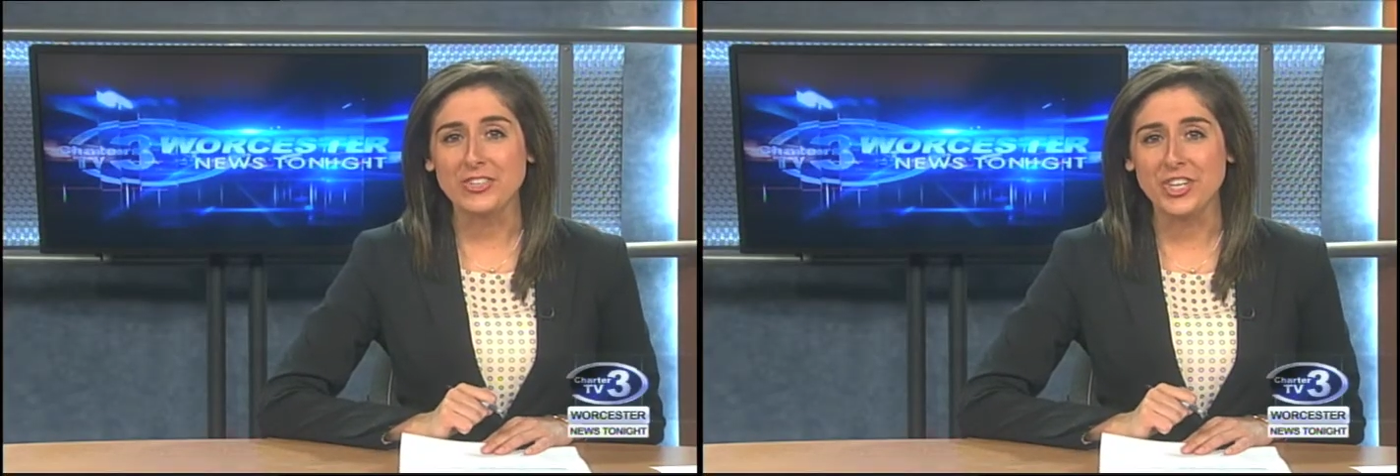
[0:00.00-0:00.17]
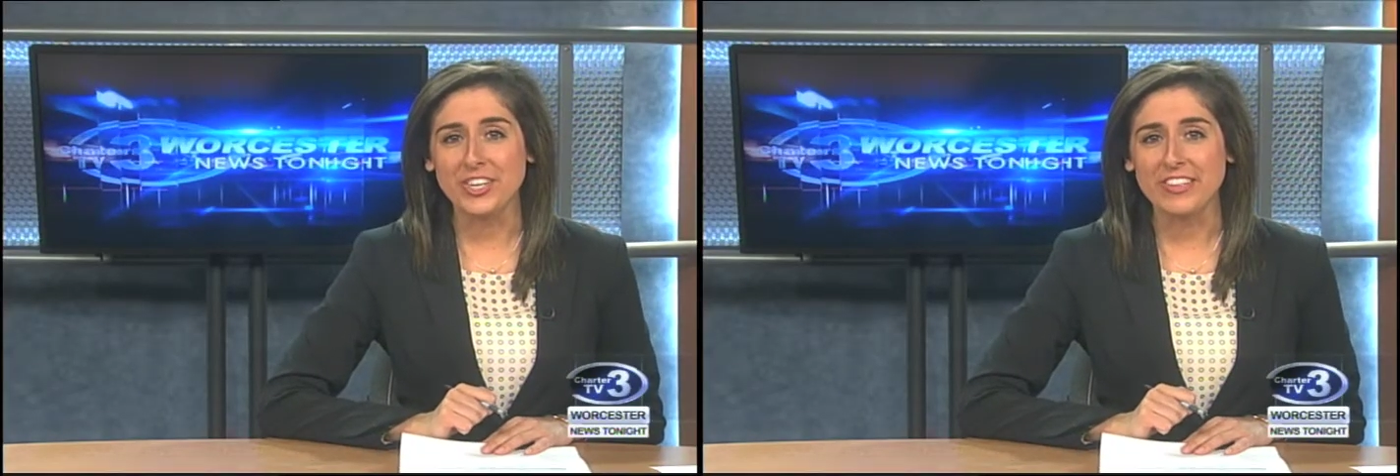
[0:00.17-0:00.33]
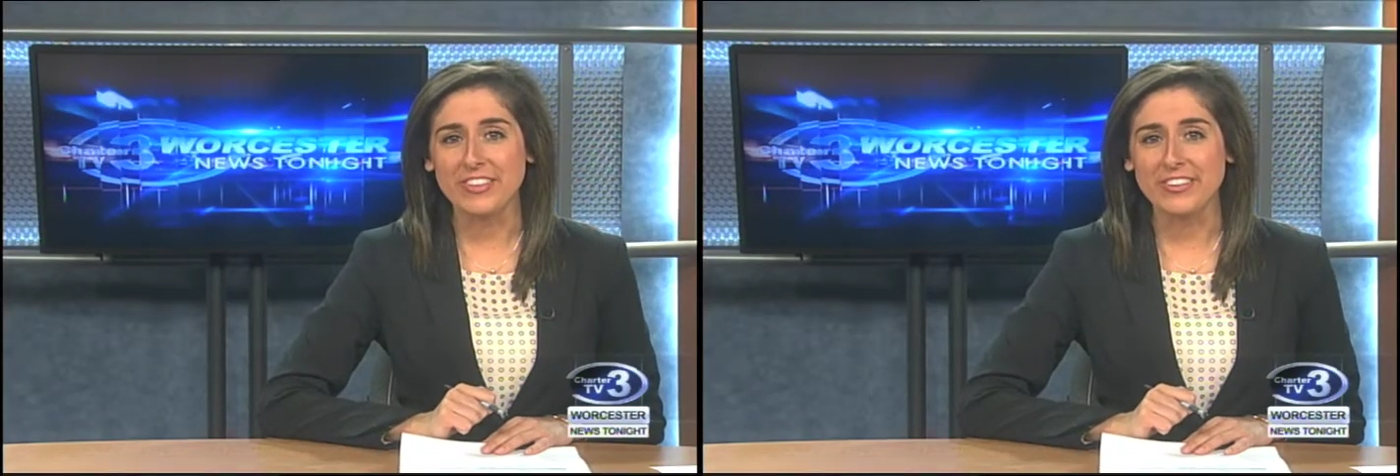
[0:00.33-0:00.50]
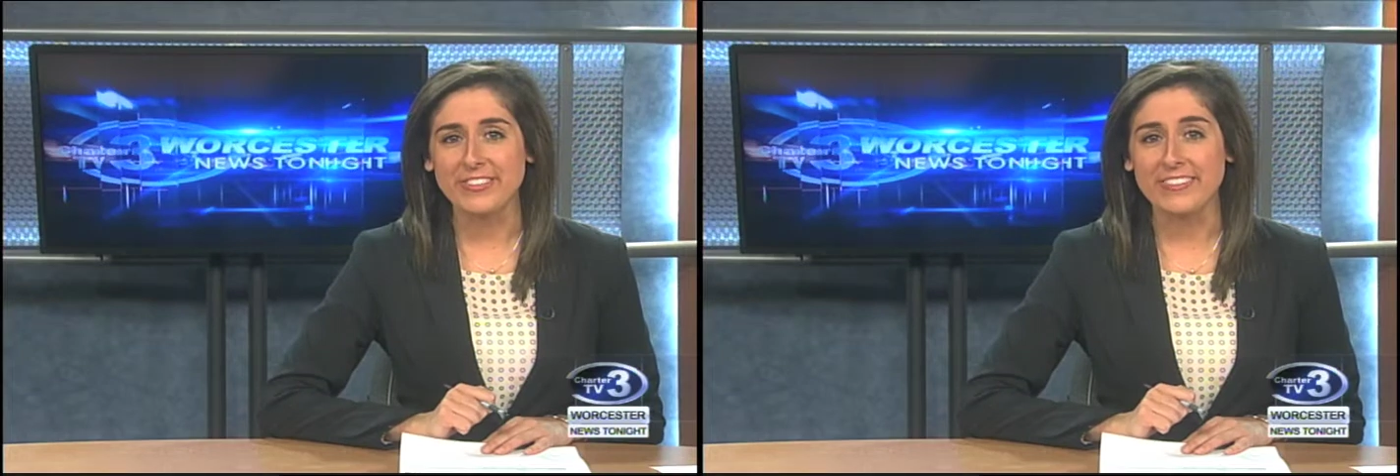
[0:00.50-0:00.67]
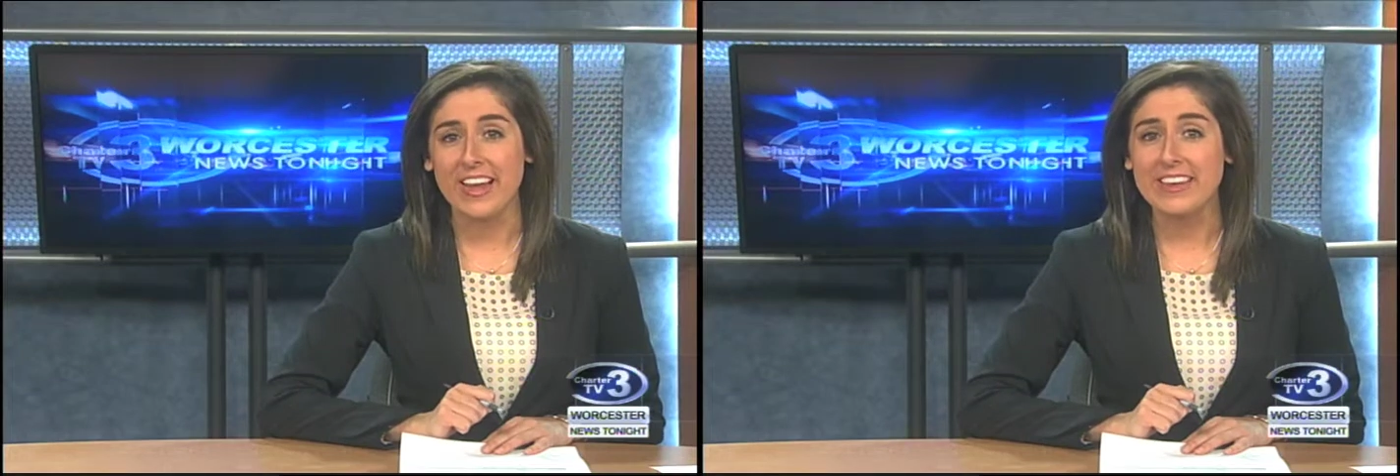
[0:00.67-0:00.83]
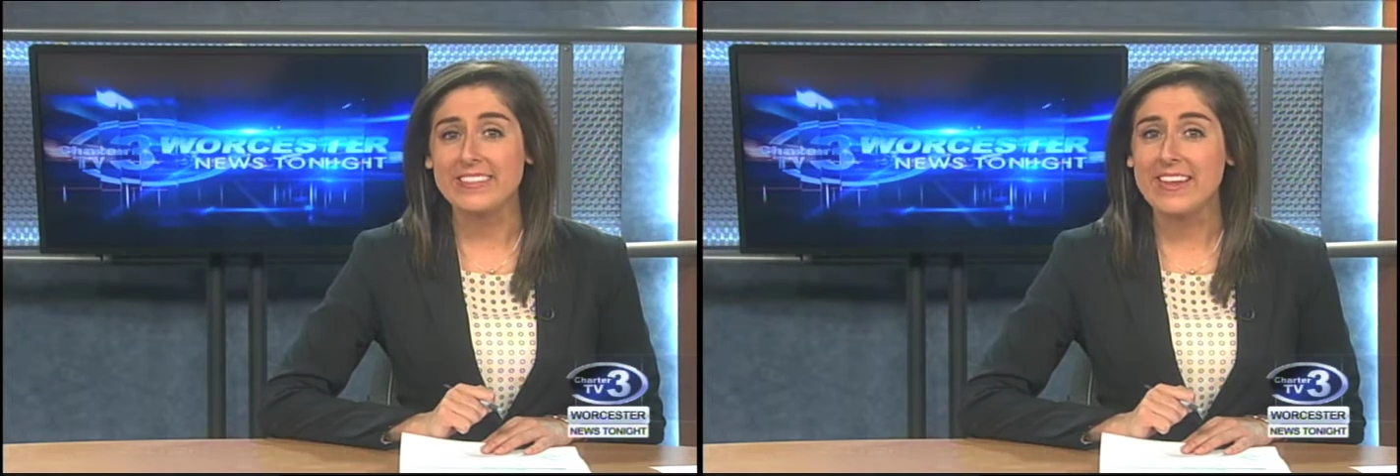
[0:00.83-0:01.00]
turning their
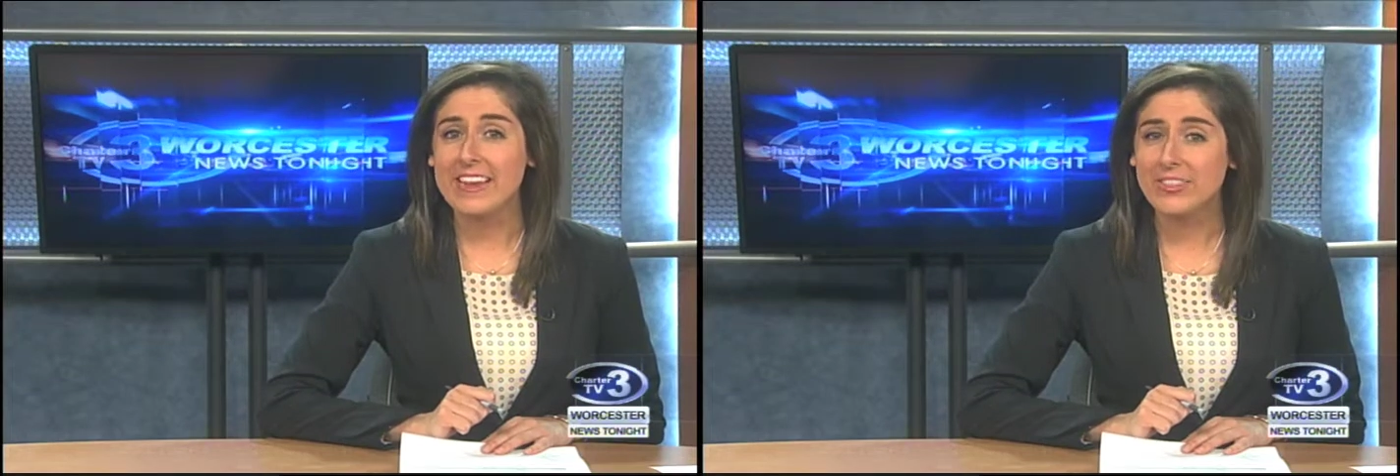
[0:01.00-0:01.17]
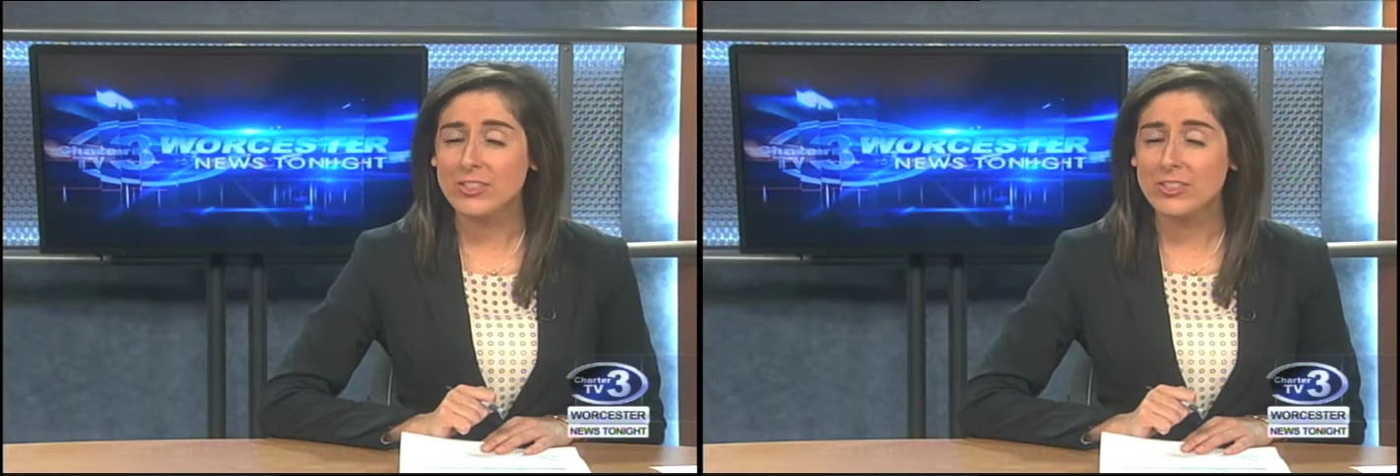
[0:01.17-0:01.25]
sights and